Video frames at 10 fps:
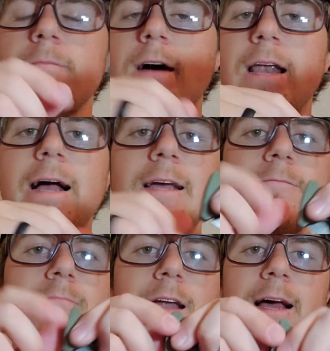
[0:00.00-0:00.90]
I like
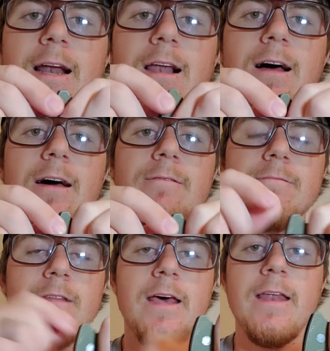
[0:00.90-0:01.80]
it. I like it a lot.
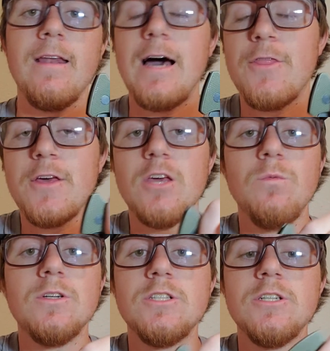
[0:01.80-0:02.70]
And I think you
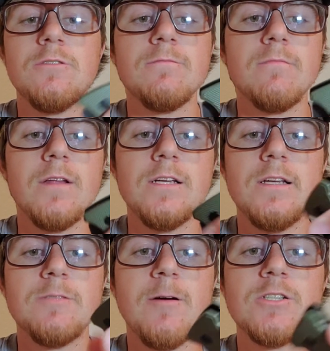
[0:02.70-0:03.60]
would too,
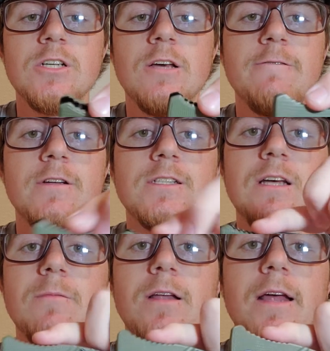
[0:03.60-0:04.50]
especially if it's
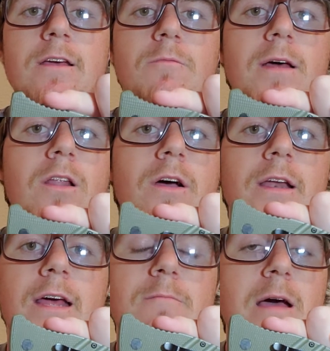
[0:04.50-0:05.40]
something that you've been looking
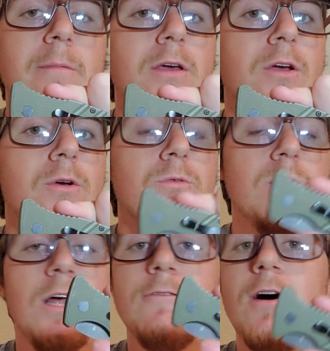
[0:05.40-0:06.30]
in. Maybe you
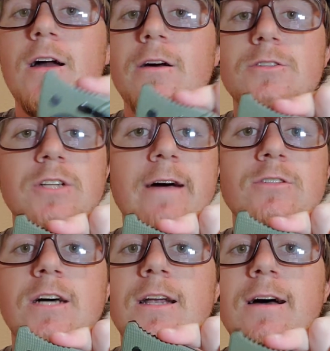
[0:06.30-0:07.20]
love autos and you have a
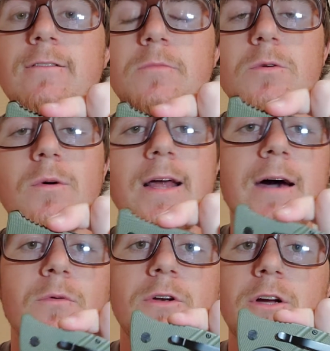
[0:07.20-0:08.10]
ton of them. You want to
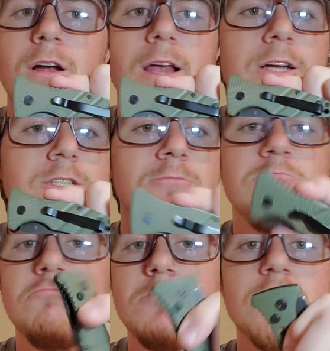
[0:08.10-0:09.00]
add one to your collection.
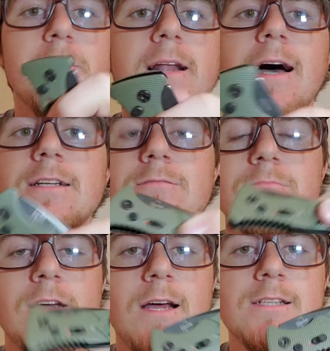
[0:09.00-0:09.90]
This will be nice.
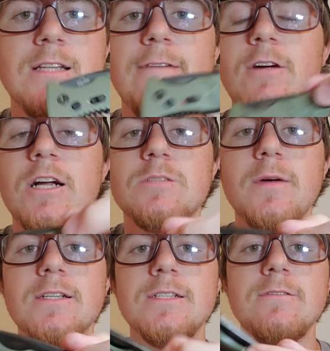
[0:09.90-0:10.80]
It's not very
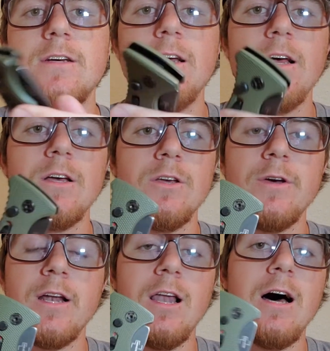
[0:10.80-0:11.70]
expensive. You
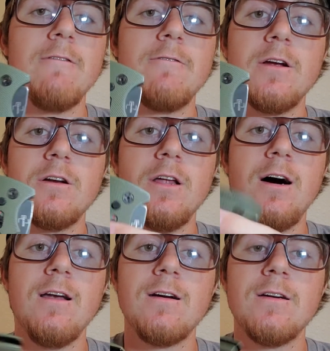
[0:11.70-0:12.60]
get a lot for your
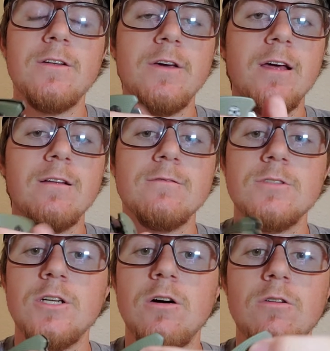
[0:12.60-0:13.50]
dollar. You
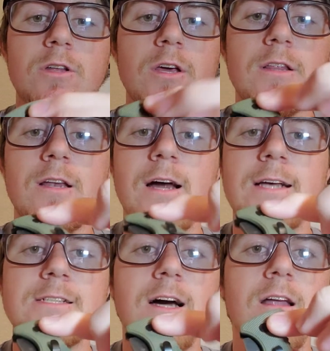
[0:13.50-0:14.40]
get the
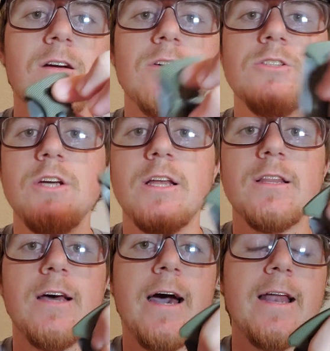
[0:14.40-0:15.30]
nice colors. You get
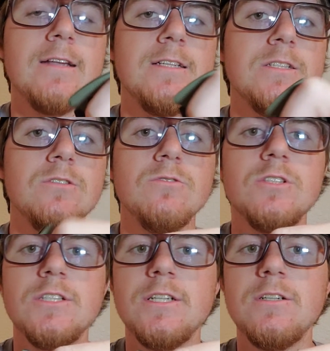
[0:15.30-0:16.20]
the added D2
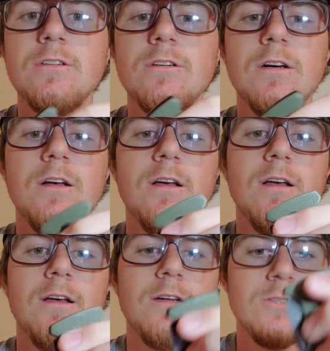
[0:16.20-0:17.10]
steel.
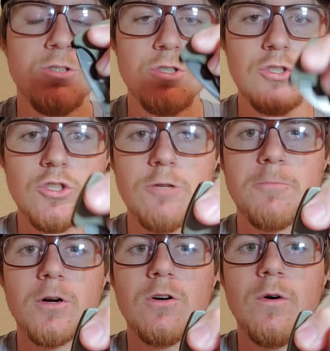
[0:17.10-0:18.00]
It's
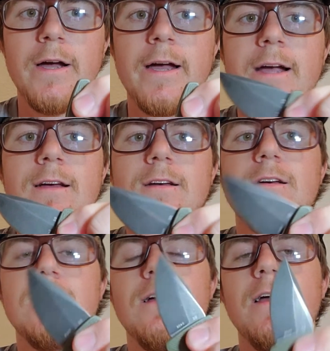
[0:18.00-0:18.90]
super quick.
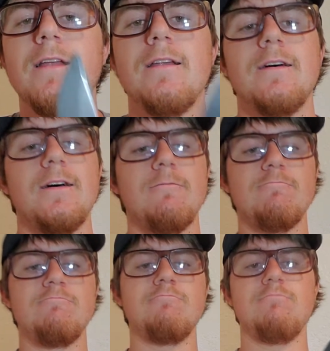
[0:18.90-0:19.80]
And
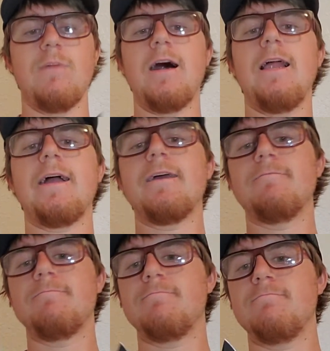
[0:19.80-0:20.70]
I like it.
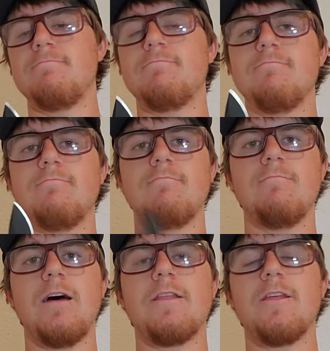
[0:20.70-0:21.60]

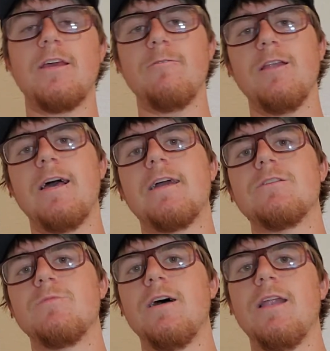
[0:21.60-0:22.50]
I think you would like it as well.